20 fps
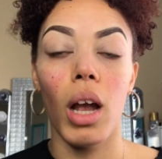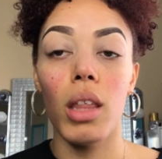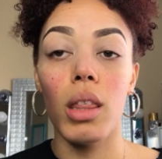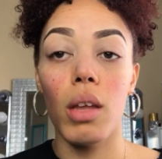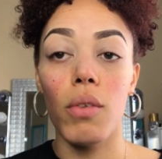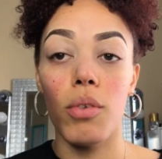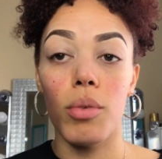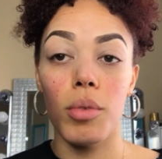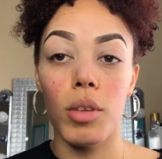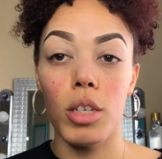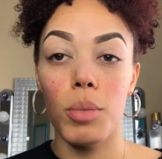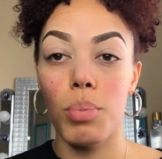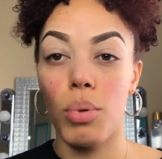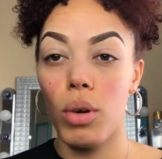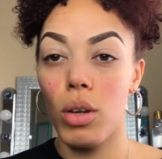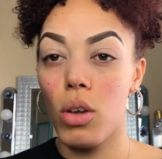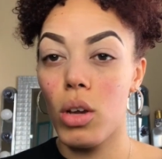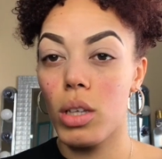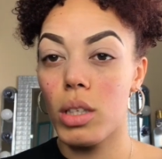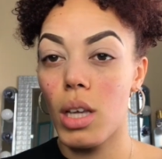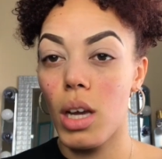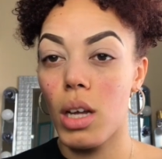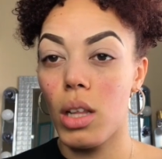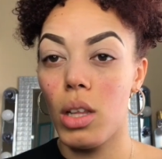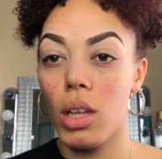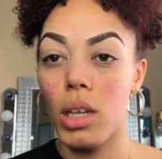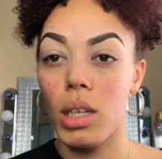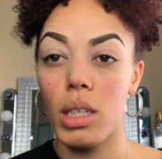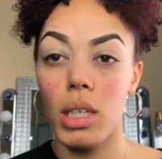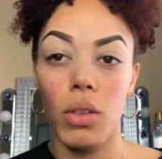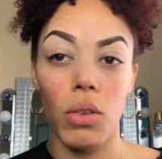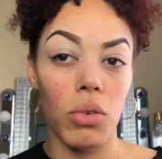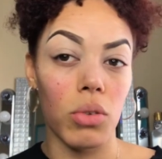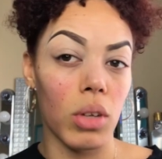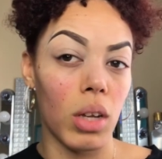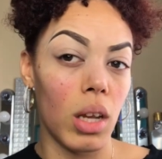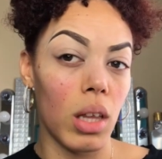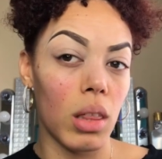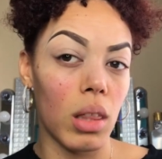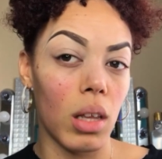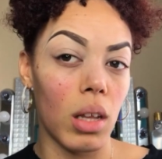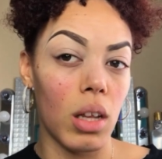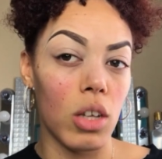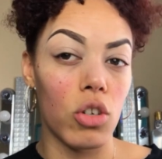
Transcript: And then from this point, you can take a look and see if there's anything